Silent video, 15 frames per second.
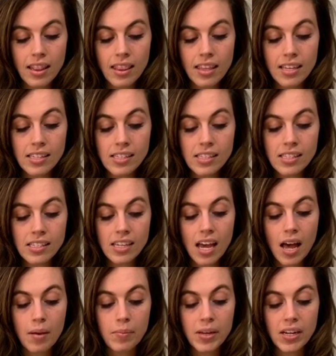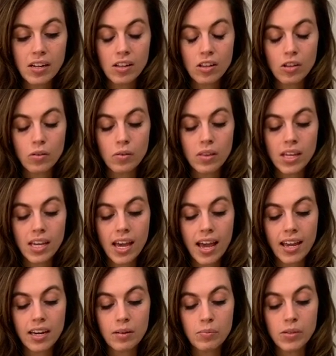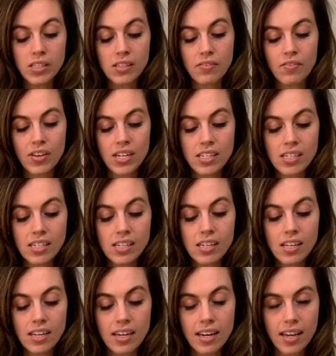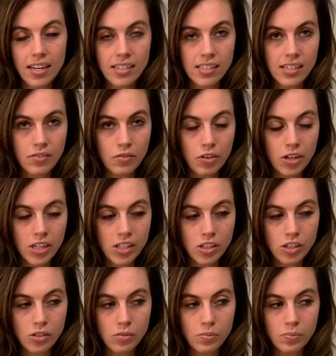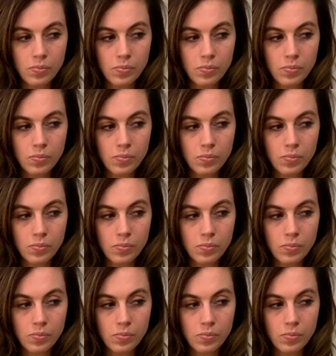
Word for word: This common clothing item was invented in 1942.